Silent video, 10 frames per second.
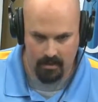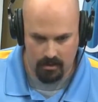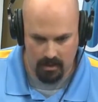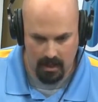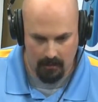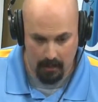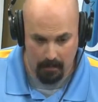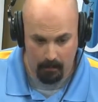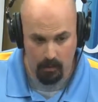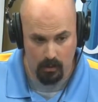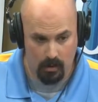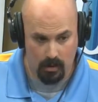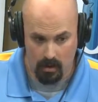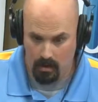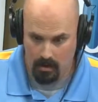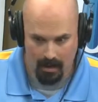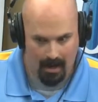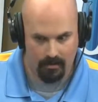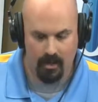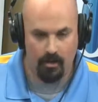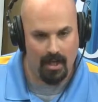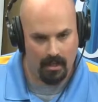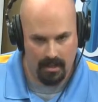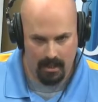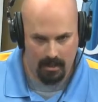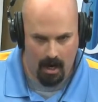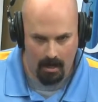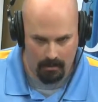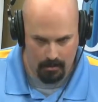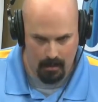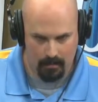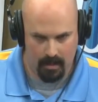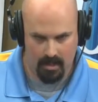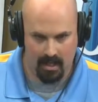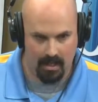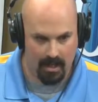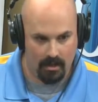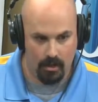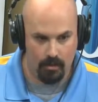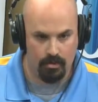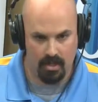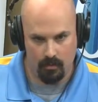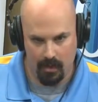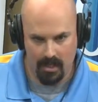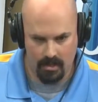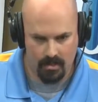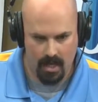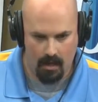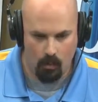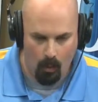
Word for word: There's a lot of people who are out there yelling at congresspeople and yelling at the U C region saying,